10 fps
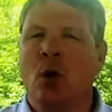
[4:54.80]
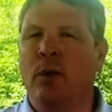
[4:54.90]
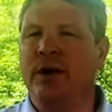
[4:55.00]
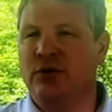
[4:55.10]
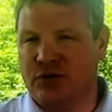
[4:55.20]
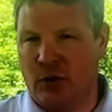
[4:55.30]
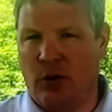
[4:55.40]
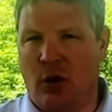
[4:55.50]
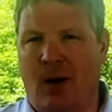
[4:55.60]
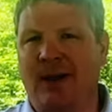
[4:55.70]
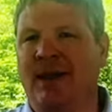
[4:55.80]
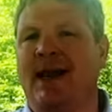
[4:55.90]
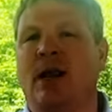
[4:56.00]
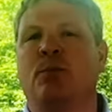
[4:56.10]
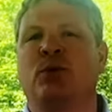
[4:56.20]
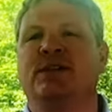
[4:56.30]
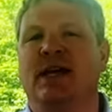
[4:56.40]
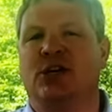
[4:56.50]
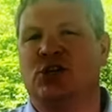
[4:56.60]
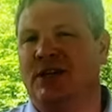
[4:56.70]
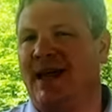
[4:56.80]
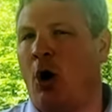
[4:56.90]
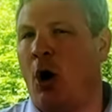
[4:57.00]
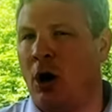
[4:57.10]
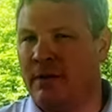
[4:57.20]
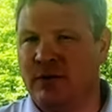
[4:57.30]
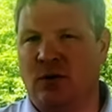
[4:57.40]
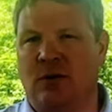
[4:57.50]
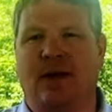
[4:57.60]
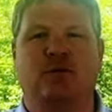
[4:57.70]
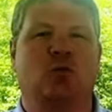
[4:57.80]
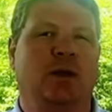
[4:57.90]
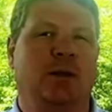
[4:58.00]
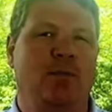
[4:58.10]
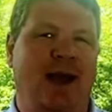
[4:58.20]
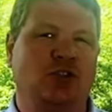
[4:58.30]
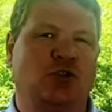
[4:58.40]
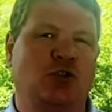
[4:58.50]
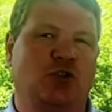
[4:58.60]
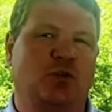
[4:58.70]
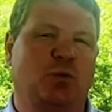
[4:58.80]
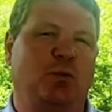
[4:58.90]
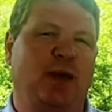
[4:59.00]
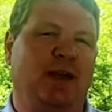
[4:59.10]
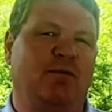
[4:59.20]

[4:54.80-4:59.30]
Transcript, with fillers: A week or so ago, I laid out a prediction that our inventory levels in Massachusetts would peak at